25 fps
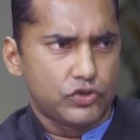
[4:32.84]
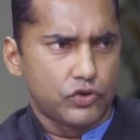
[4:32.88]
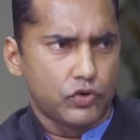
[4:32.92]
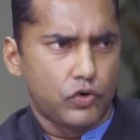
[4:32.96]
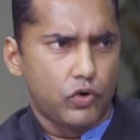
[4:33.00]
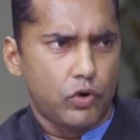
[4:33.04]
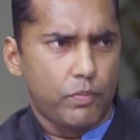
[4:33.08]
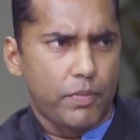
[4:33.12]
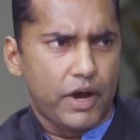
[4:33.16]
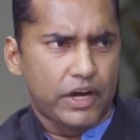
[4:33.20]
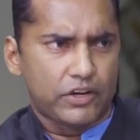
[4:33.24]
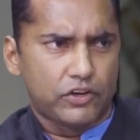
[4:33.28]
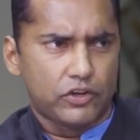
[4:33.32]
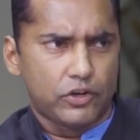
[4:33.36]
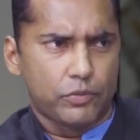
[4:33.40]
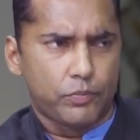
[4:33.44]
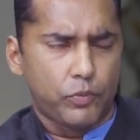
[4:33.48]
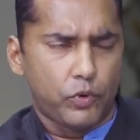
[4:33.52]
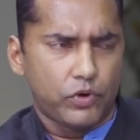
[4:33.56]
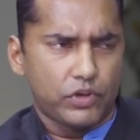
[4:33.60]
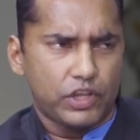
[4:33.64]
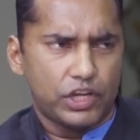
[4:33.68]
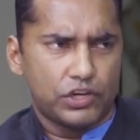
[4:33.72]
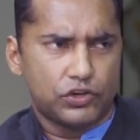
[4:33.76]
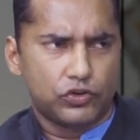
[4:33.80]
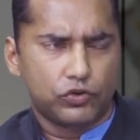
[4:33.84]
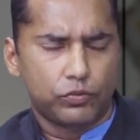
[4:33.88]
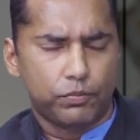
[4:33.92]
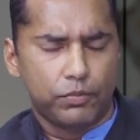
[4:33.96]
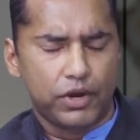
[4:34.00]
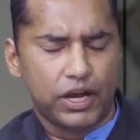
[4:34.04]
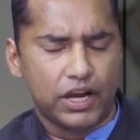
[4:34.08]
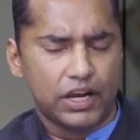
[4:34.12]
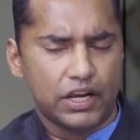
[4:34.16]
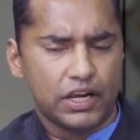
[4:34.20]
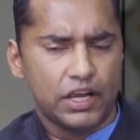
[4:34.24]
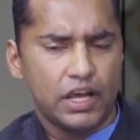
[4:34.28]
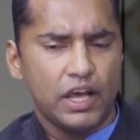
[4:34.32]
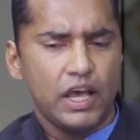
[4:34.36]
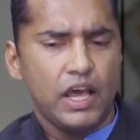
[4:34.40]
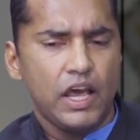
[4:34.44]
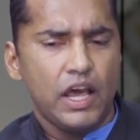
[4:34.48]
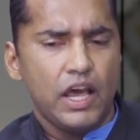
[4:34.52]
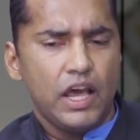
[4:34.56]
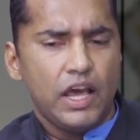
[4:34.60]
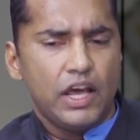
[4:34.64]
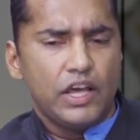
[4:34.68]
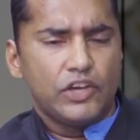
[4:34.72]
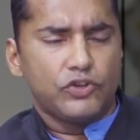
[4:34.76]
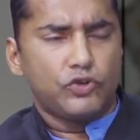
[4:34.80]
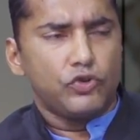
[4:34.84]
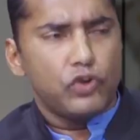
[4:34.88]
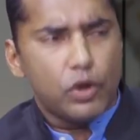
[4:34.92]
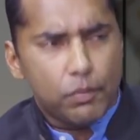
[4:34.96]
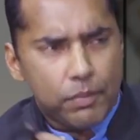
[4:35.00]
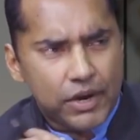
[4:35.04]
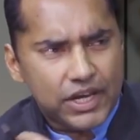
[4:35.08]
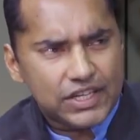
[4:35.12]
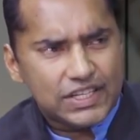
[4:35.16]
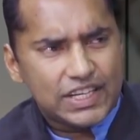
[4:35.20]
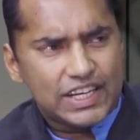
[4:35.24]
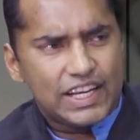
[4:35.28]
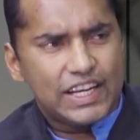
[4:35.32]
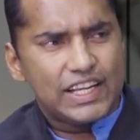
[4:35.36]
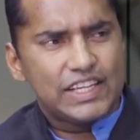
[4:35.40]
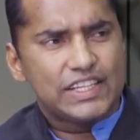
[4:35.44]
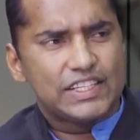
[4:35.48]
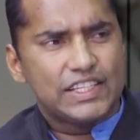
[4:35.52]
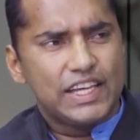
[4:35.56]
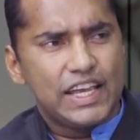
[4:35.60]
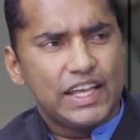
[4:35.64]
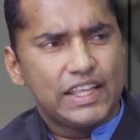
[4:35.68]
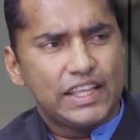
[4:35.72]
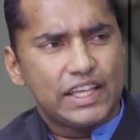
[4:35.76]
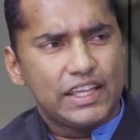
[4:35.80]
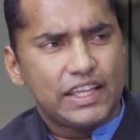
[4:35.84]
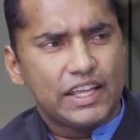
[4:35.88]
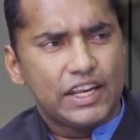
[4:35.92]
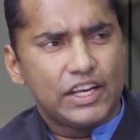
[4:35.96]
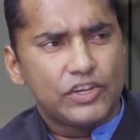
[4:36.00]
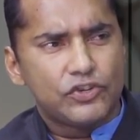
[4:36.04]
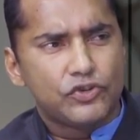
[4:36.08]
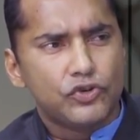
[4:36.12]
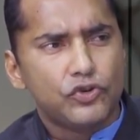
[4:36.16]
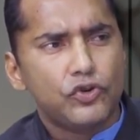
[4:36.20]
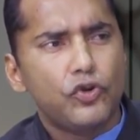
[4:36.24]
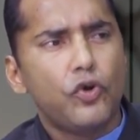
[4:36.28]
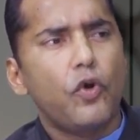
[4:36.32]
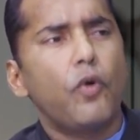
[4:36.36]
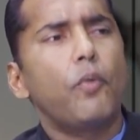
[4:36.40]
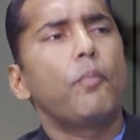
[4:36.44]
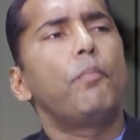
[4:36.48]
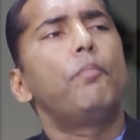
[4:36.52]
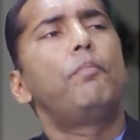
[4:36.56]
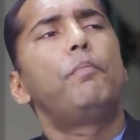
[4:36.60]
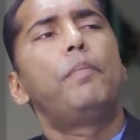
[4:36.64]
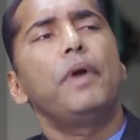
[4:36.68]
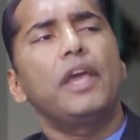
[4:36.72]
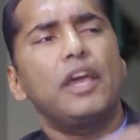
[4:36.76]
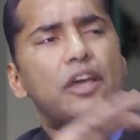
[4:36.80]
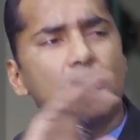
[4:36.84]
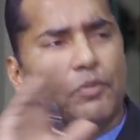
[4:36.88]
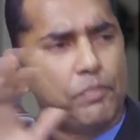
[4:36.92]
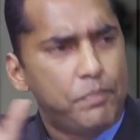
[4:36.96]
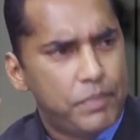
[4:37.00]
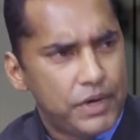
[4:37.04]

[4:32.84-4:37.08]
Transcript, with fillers: to go back to the point that you made. So you're basically saying that there is no big